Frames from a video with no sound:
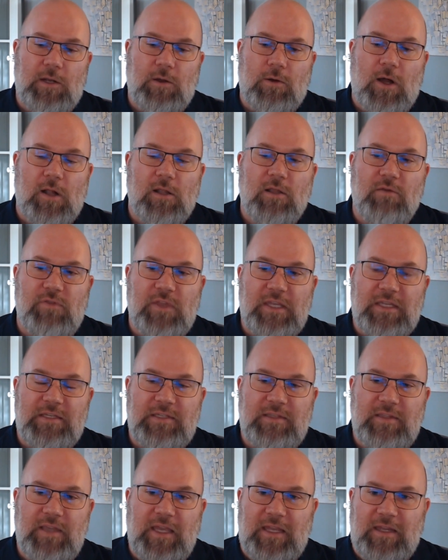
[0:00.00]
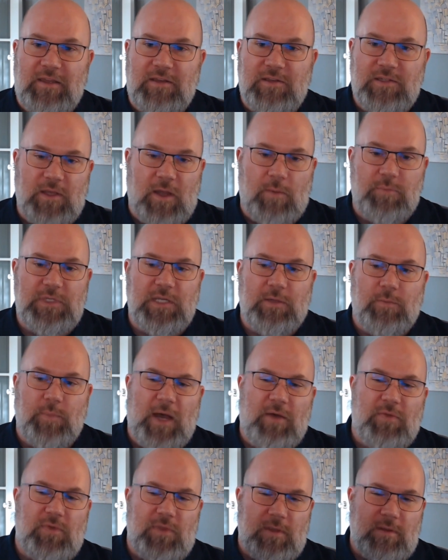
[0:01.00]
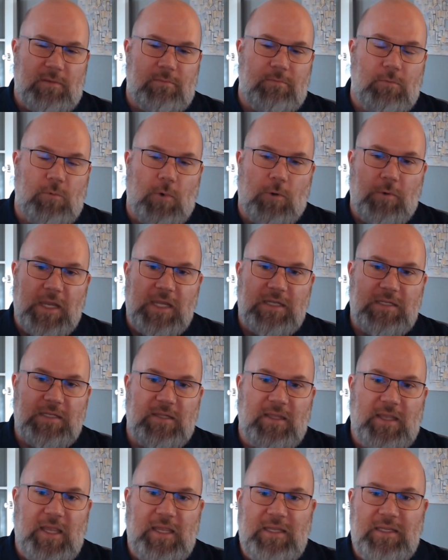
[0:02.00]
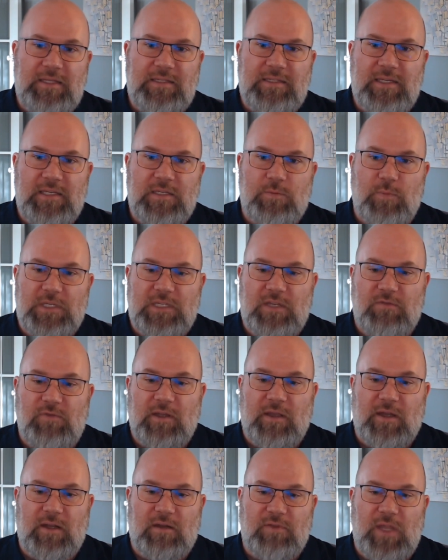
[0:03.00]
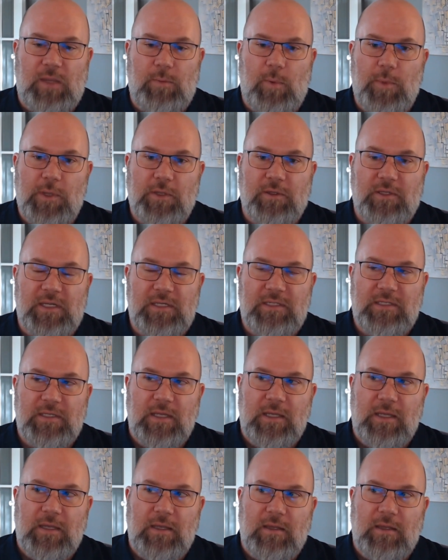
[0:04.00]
all of these things up to about where we get to the AEC specific kind of capabilities.